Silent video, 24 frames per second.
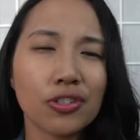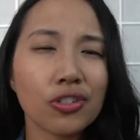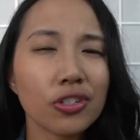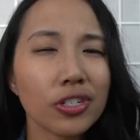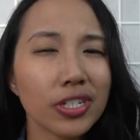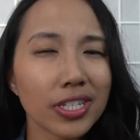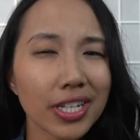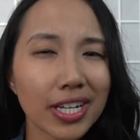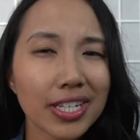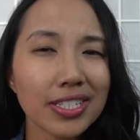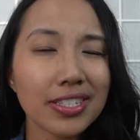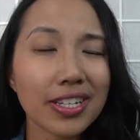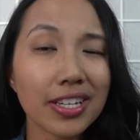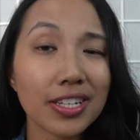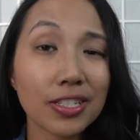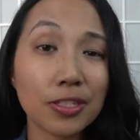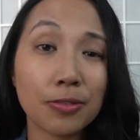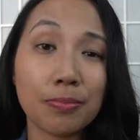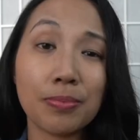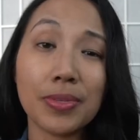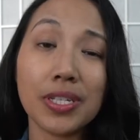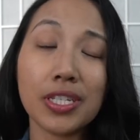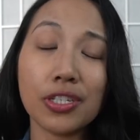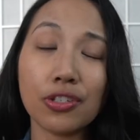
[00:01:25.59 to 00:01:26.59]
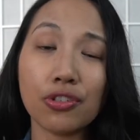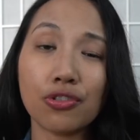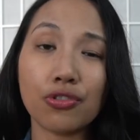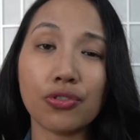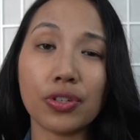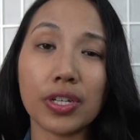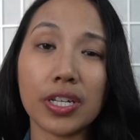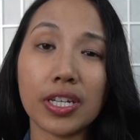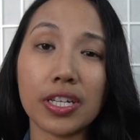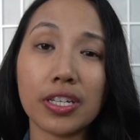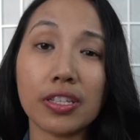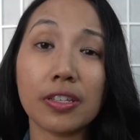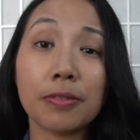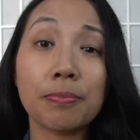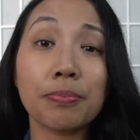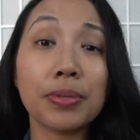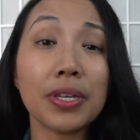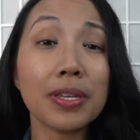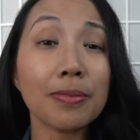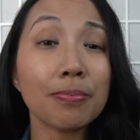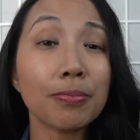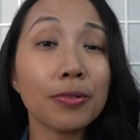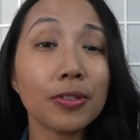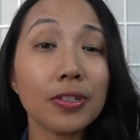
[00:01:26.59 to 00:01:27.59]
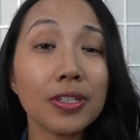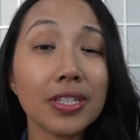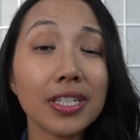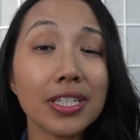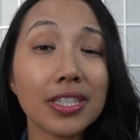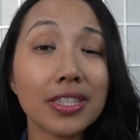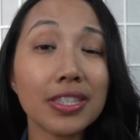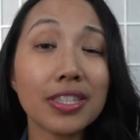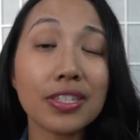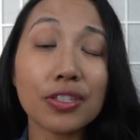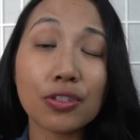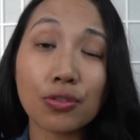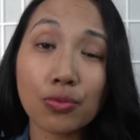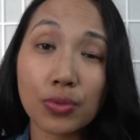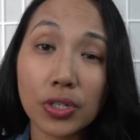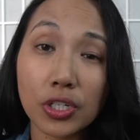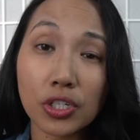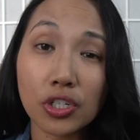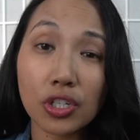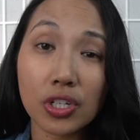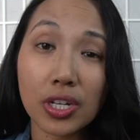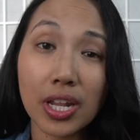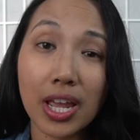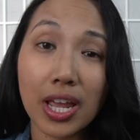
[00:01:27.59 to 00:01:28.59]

During Isaiah's ministry, ministry, the people in this region